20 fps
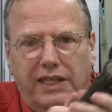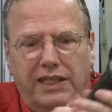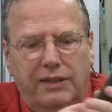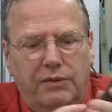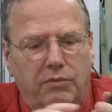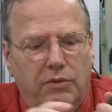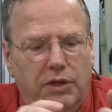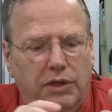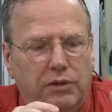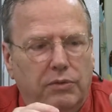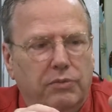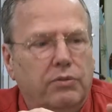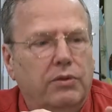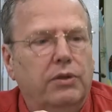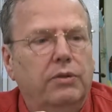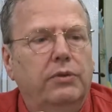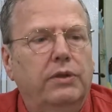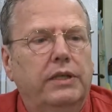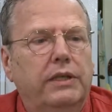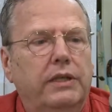I didn't want to
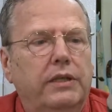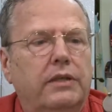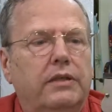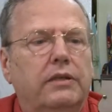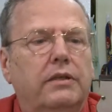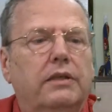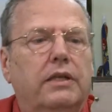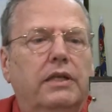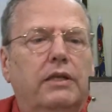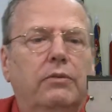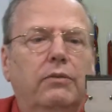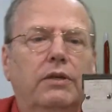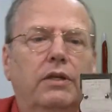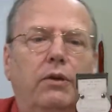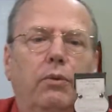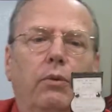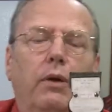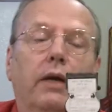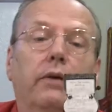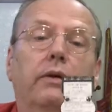ruin it. I didn't want
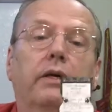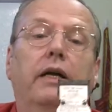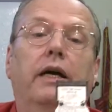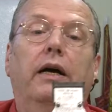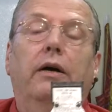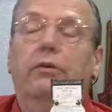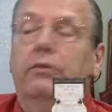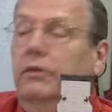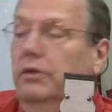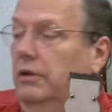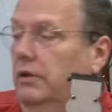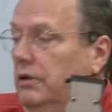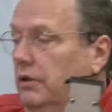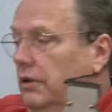to wear it out.